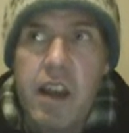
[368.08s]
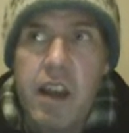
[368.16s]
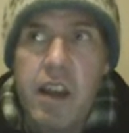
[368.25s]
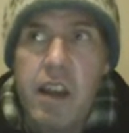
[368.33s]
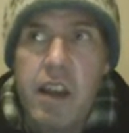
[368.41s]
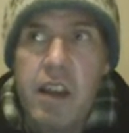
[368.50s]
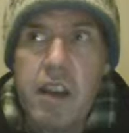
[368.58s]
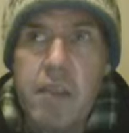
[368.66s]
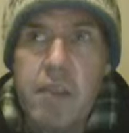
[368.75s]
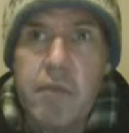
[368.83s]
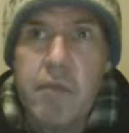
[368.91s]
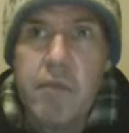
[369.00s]

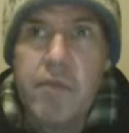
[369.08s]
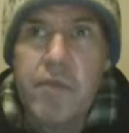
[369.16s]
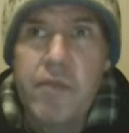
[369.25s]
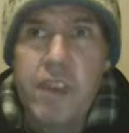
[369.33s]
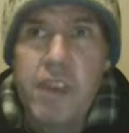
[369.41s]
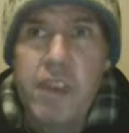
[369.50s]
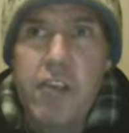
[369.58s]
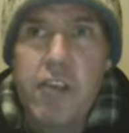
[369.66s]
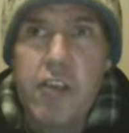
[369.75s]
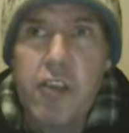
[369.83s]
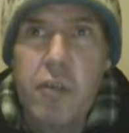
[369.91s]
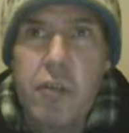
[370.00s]
And
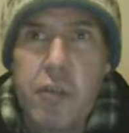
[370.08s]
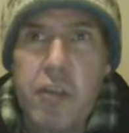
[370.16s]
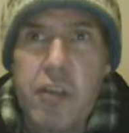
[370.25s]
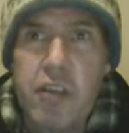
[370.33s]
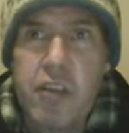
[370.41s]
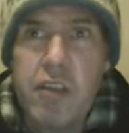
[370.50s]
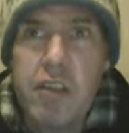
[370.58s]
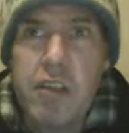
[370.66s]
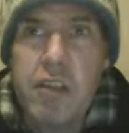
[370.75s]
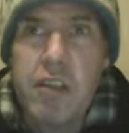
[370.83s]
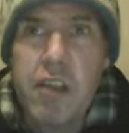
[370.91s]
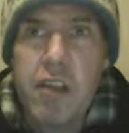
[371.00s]
to put it
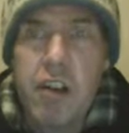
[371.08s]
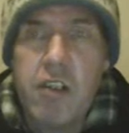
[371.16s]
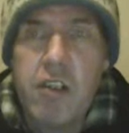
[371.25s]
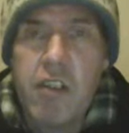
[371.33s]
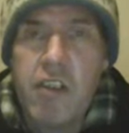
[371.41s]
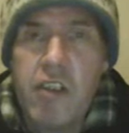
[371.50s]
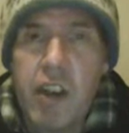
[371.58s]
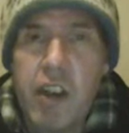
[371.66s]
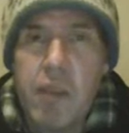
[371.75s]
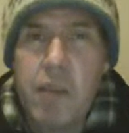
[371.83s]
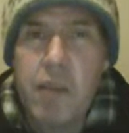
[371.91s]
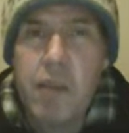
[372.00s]
on the
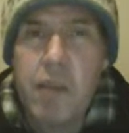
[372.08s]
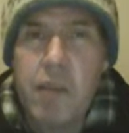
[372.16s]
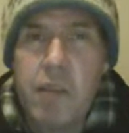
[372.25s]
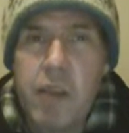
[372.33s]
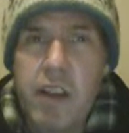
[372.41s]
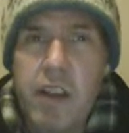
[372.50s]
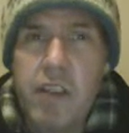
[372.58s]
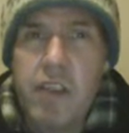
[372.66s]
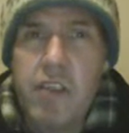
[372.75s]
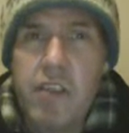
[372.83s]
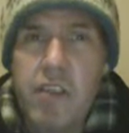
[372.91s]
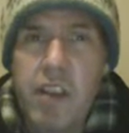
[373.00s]
same level
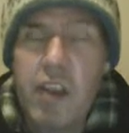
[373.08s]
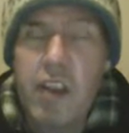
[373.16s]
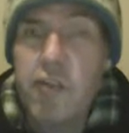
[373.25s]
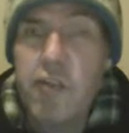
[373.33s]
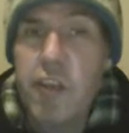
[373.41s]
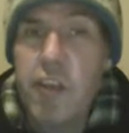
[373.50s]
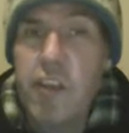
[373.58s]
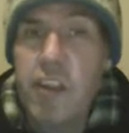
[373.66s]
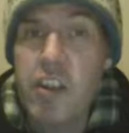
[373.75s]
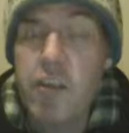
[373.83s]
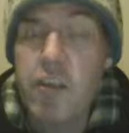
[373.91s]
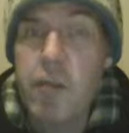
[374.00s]
as
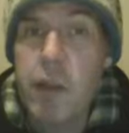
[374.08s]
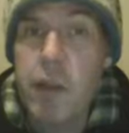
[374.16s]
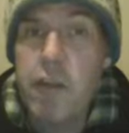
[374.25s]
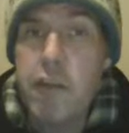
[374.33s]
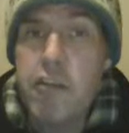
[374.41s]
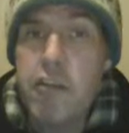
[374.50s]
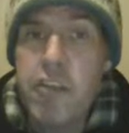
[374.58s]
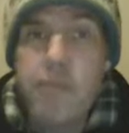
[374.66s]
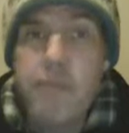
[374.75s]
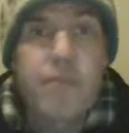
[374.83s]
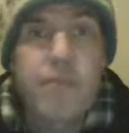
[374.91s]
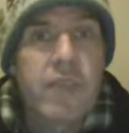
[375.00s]
heterosexual marriage,
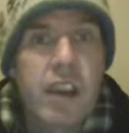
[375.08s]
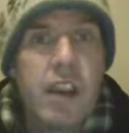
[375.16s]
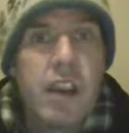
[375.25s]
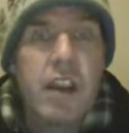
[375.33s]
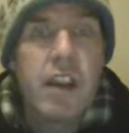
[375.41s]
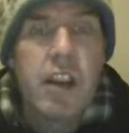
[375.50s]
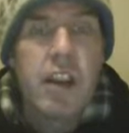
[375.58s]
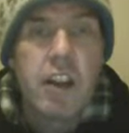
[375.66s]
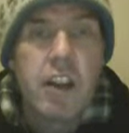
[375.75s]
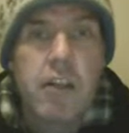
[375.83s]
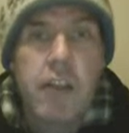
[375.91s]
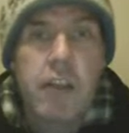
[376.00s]

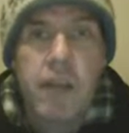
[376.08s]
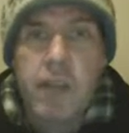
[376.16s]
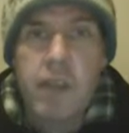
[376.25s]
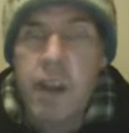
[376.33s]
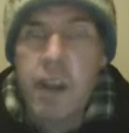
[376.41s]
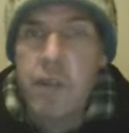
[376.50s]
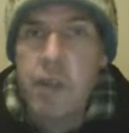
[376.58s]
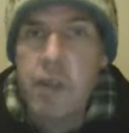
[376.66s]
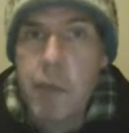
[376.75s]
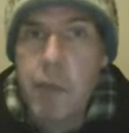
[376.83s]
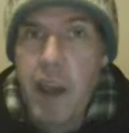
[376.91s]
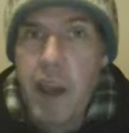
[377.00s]
you would have to have
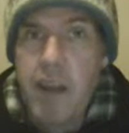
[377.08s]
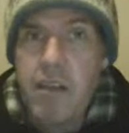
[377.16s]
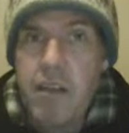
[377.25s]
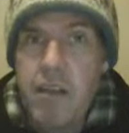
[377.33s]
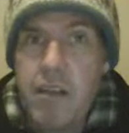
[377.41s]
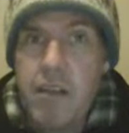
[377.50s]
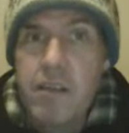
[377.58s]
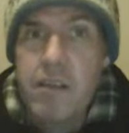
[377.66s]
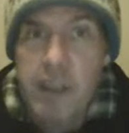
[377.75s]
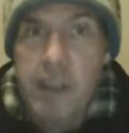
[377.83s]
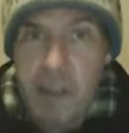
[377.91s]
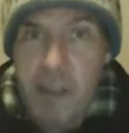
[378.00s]
the man,
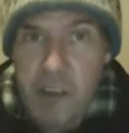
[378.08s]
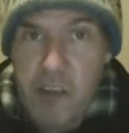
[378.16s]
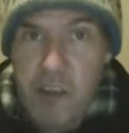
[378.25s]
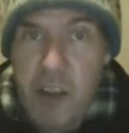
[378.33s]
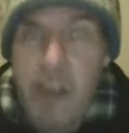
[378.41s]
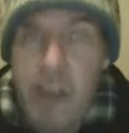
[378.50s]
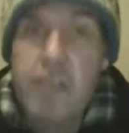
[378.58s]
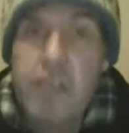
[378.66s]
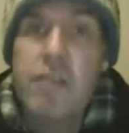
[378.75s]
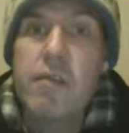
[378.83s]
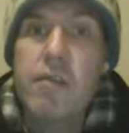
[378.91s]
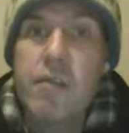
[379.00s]
then the state,
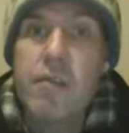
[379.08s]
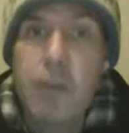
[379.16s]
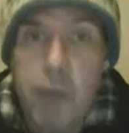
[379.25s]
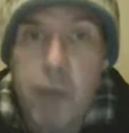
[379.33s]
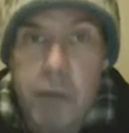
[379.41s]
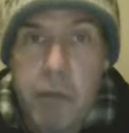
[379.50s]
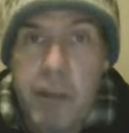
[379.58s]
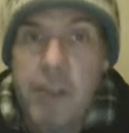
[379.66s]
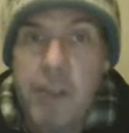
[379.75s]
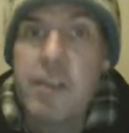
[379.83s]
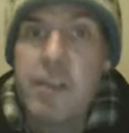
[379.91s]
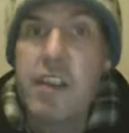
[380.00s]
the
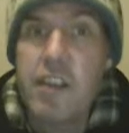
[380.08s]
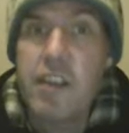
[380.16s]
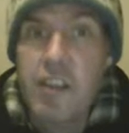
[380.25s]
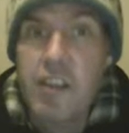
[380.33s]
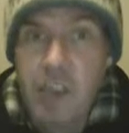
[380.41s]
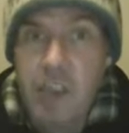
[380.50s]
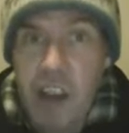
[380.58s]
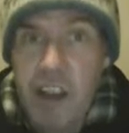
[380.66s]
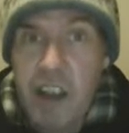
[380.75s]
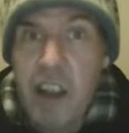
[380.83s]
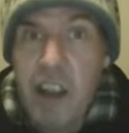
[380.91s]
woman, then the state,